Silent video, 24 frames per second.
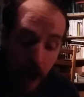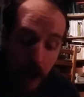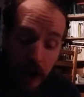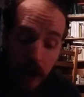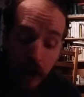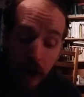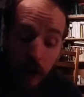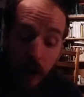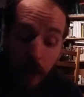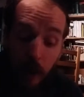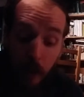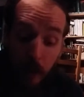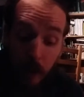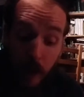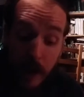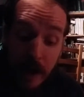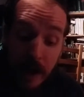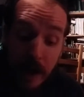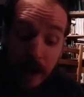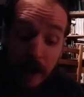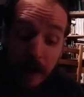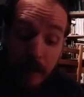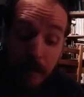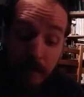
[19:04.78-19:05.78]

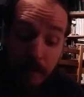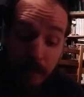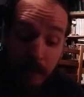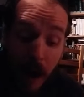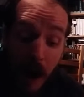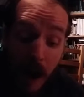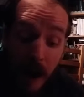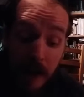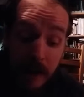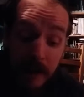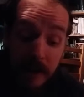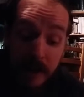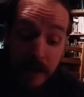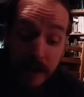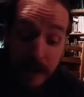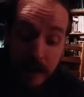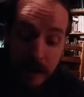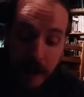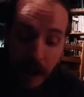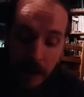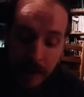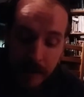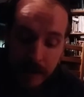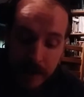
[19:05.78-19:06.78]
Created mind
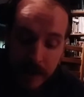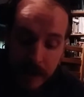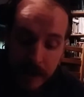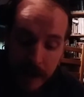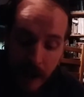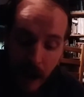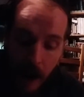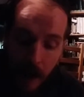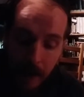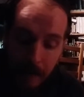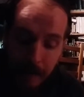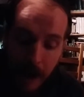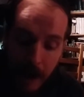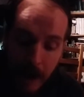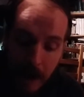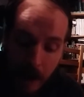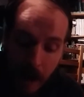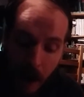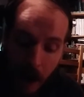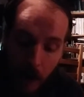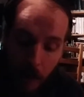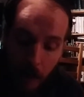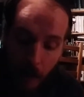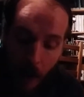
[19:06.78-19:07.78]
stuffs may
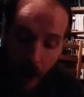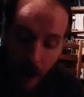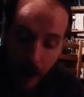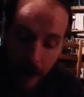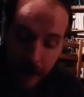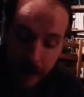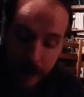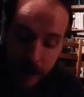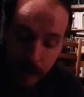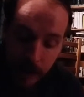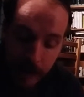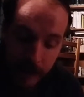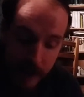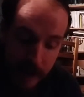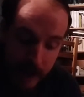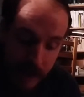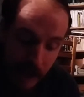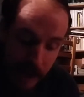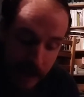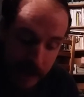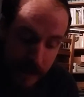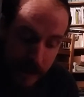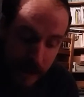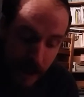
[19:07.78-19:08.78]
arise from the
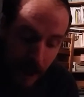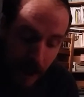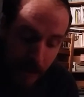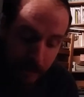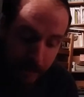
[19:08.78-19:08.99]
sense of